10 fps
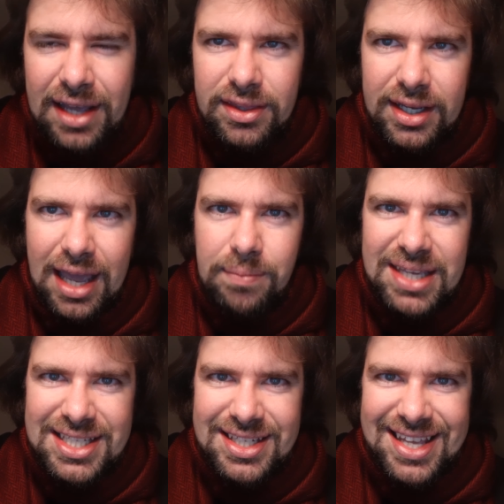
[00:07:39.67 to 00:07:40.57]
there came
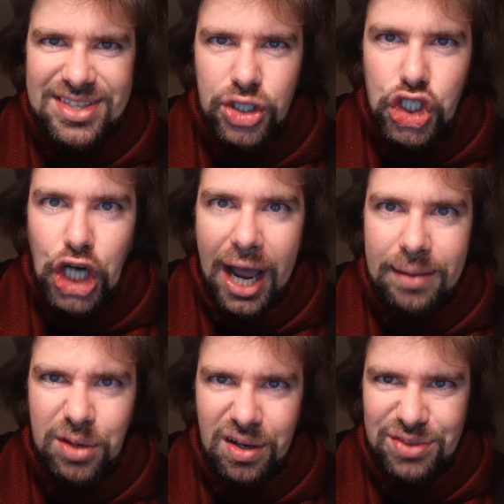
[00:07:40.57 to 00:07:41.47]
yet another
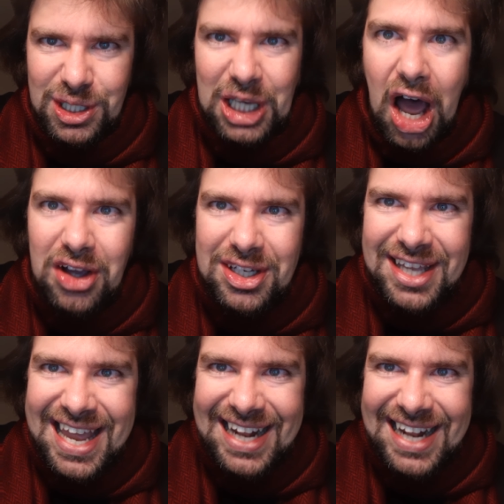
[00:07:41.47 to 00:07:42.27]
chiming of the clock,